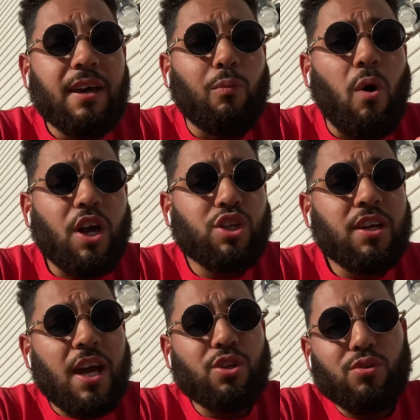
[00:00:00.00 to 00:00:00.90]
Washington
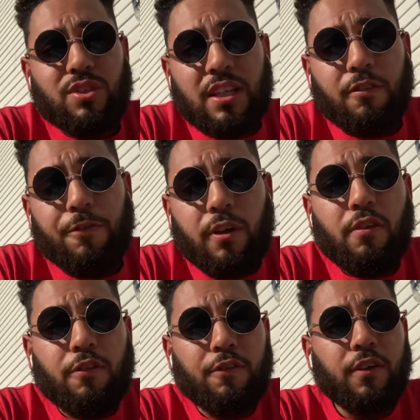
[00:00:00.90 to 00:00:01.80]
Nationals and the
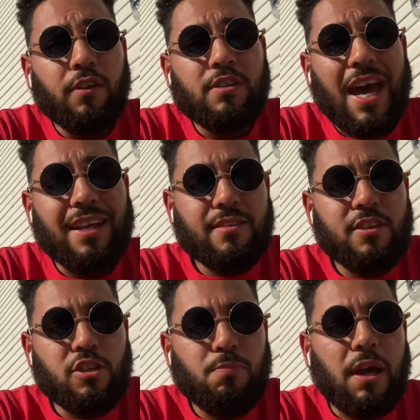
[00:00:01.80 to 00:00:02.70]
Philadelphia Phillies at
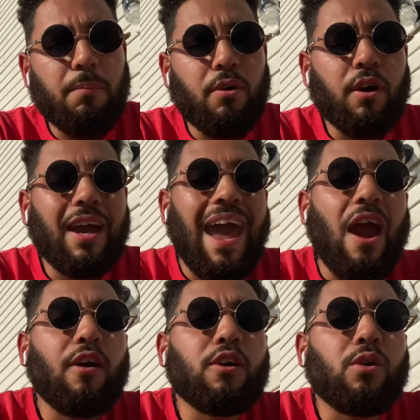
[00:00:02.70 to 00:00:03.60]
Citizens Bank Park.
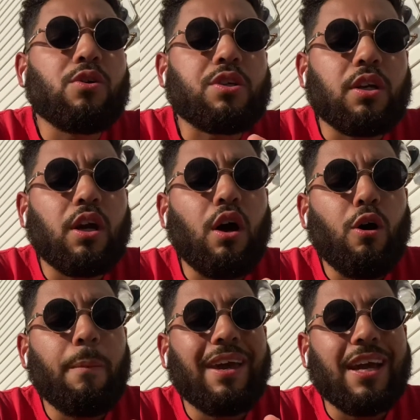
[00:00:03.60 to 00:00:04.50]
Aaron Nola is going to go
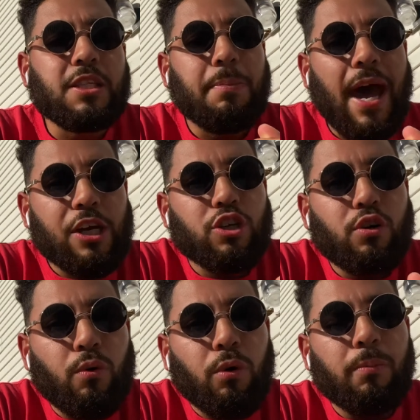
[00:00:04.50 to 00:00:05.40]
up against Patrick
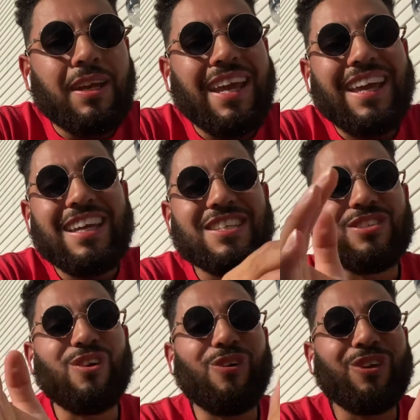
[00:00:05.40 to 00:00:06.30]
Corbin. It is
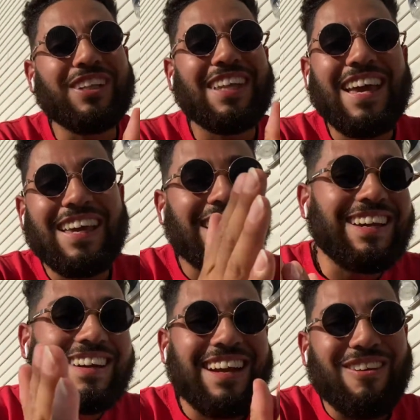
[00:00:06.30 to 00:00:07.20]
Nola Day
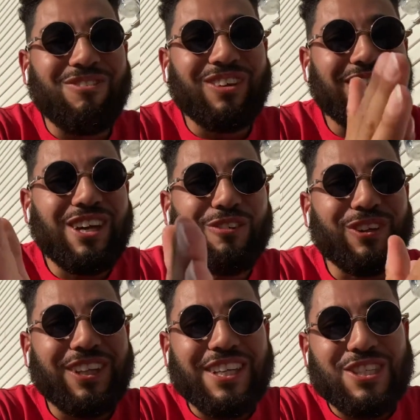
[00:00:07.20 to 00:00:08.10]
here in Philadelphia,
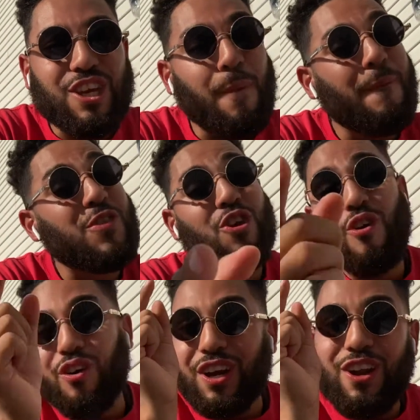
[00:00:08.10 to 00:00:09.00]
ladies and gentlemen. You
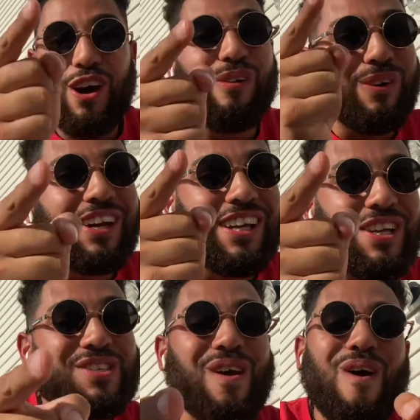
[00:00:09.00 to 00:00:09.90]
already know what it
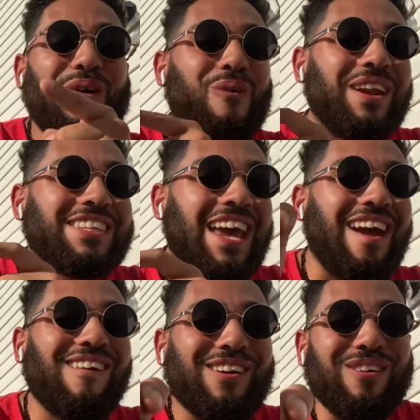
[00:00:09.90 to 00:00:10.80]
is when it's
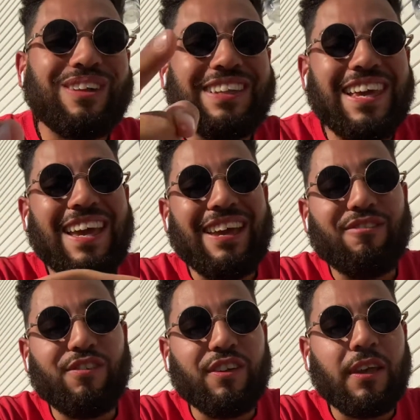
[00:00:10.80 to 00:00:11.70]
Aaron Nola Day in
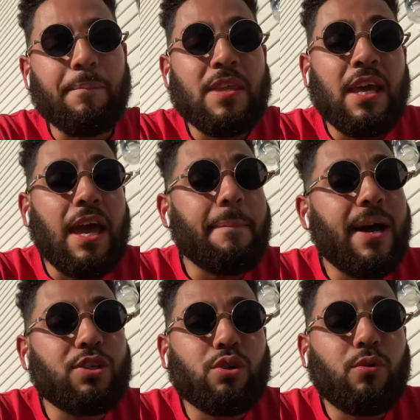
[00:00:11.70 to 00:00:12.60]
Philly. And
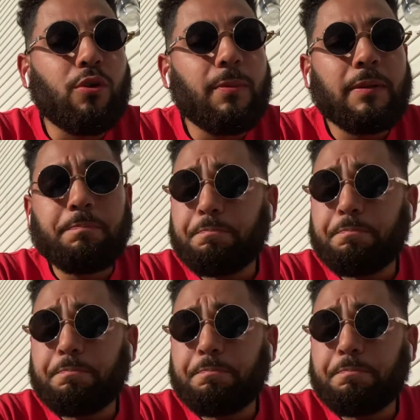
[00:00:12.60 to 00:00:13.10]
Patrick Corbin,